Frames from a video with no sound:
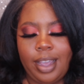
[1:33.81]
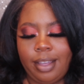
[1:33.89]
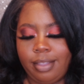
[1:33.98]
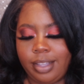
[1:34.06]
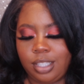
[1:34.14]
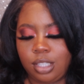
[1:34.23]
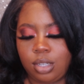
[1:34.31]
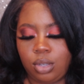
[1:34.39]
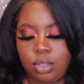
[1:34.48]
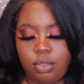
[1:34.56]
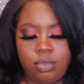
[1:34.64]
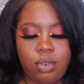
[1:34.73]
and this
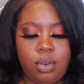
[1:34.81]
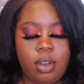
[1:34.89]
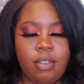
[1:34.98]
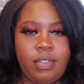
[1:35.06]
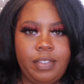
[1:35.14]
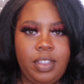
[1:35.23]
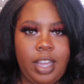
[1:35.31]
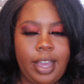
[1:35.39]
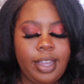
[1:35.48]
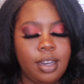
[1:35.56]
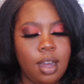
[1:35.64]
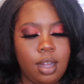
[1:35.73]
goes for
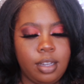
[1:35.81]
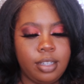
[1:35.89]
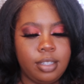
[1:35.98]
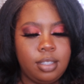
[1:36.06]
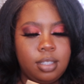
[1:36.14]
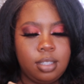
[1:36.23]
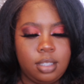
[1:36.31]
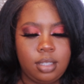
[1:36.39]
$58.